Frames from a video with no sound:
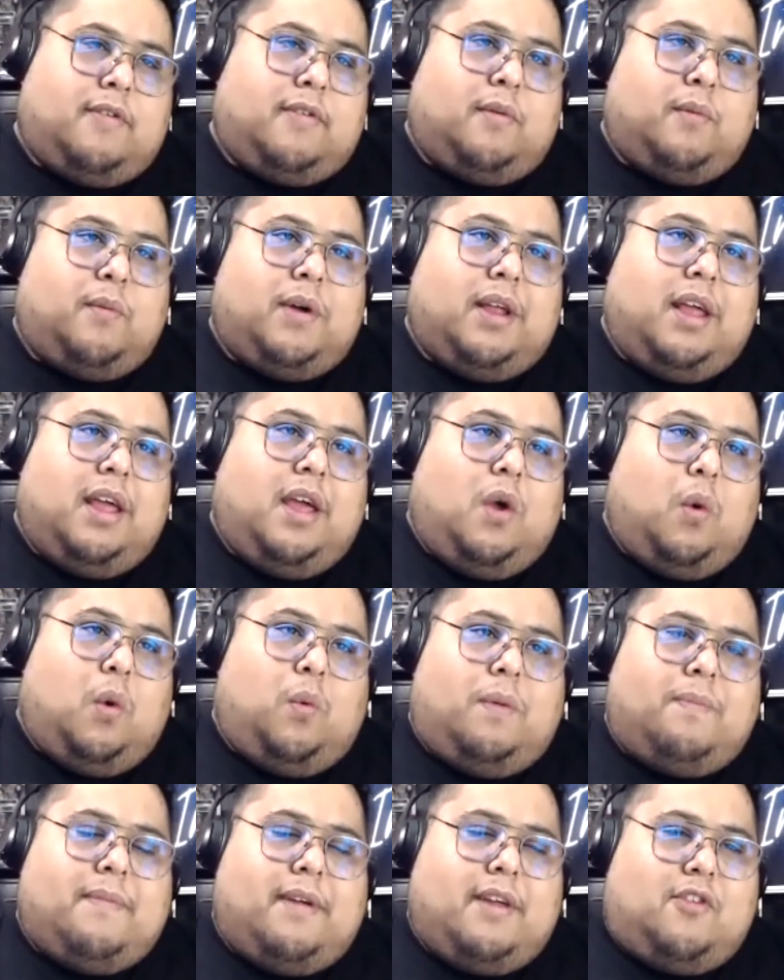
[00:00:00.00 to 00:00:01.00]
So
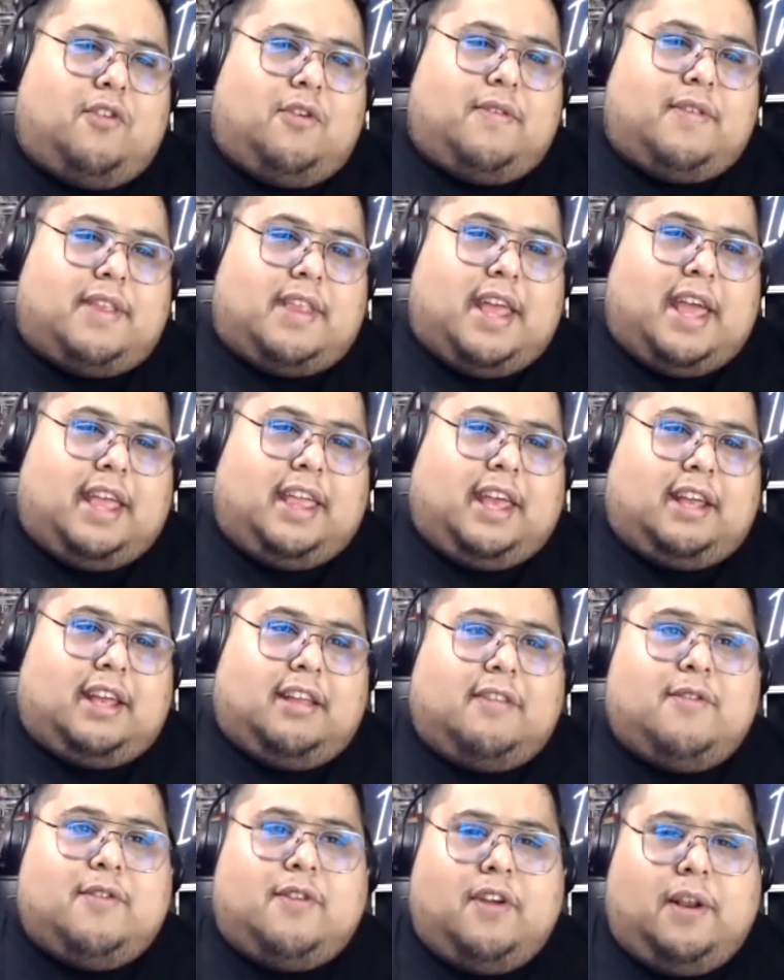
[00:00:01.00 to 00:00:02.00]
what made you say like,
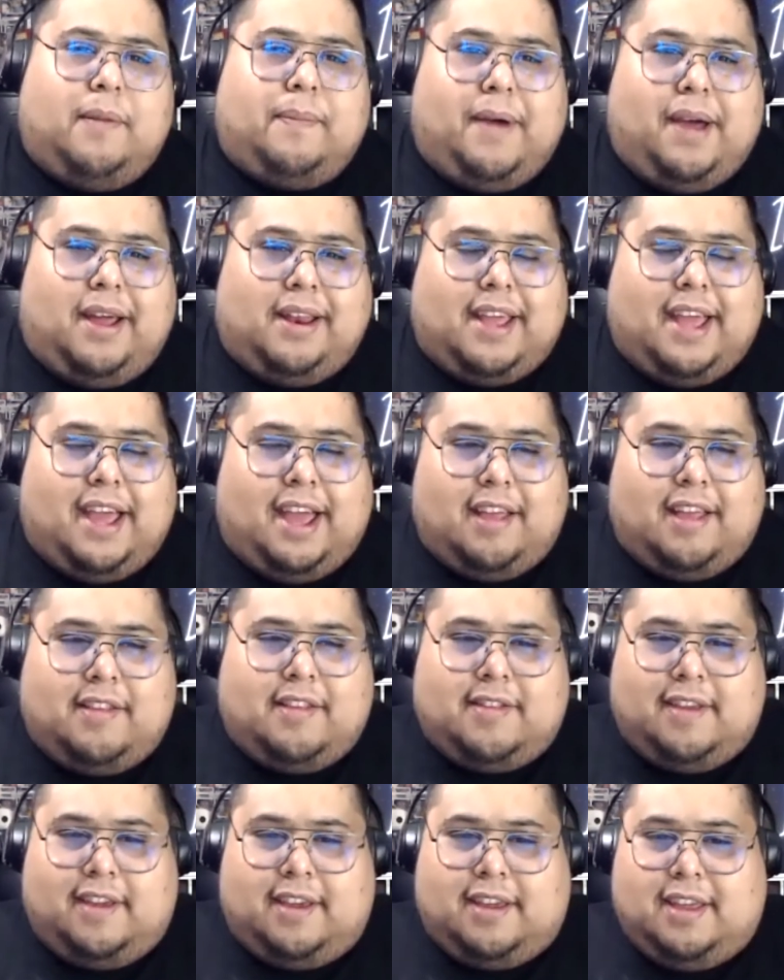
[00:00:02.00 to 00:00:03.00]
let's start a
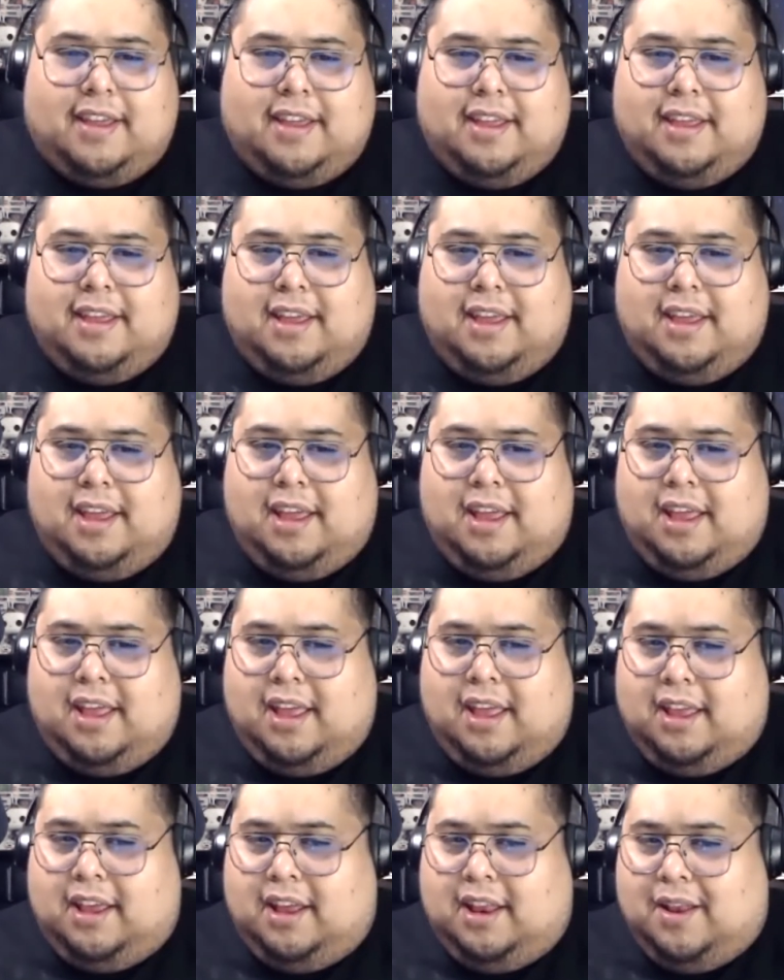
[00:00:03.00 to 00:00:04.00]
podcast? Like,
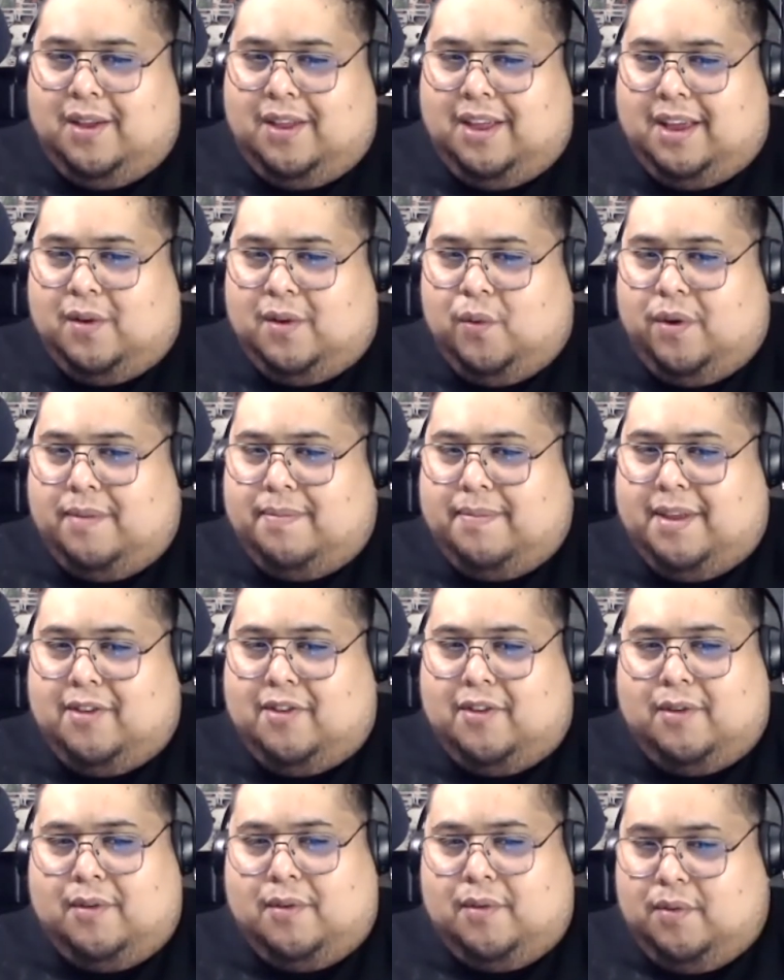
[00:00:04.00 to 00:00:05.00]
like what made
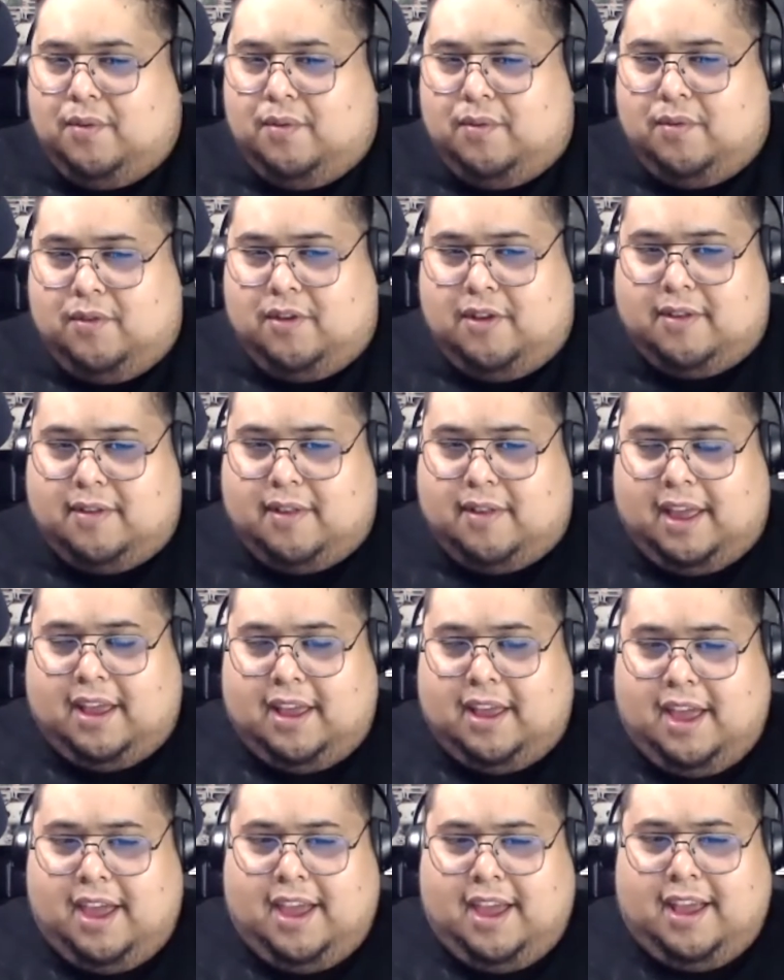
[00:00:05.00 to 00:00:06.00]
you just like,
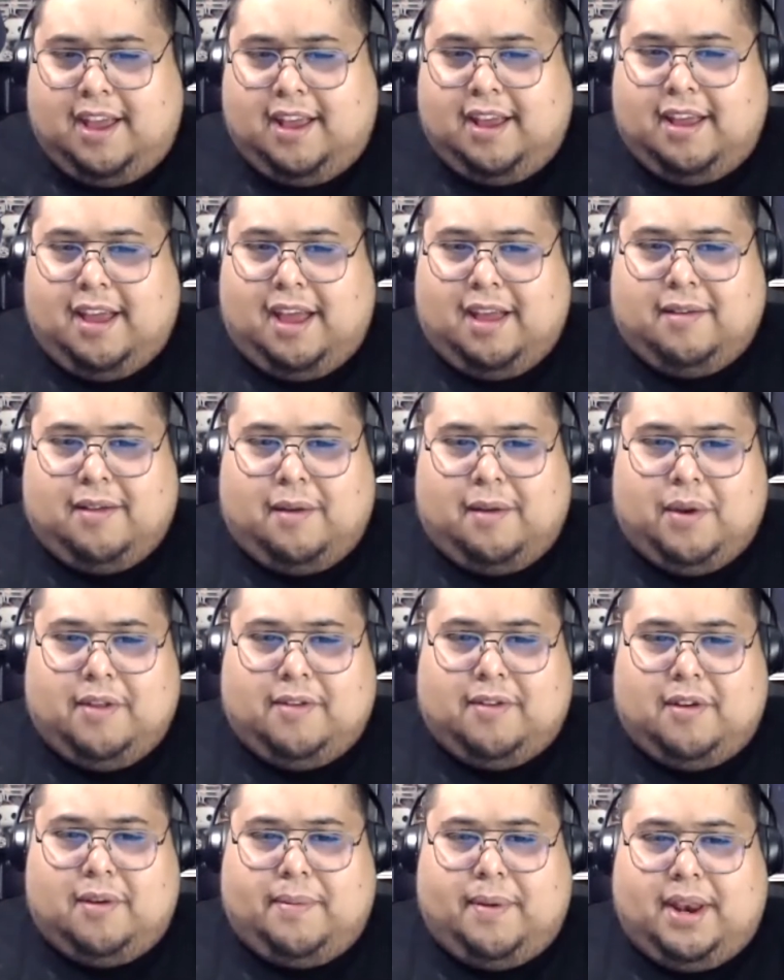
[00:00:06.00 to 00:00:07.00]
hey, I want to
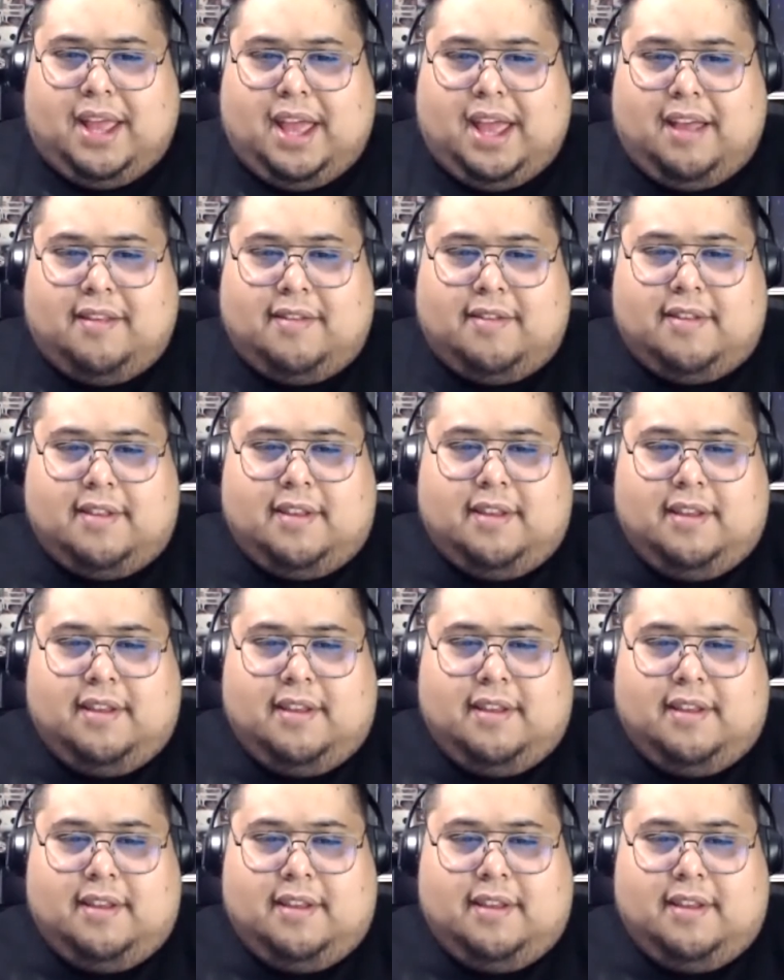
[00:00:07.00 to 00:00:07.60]
start a podcast?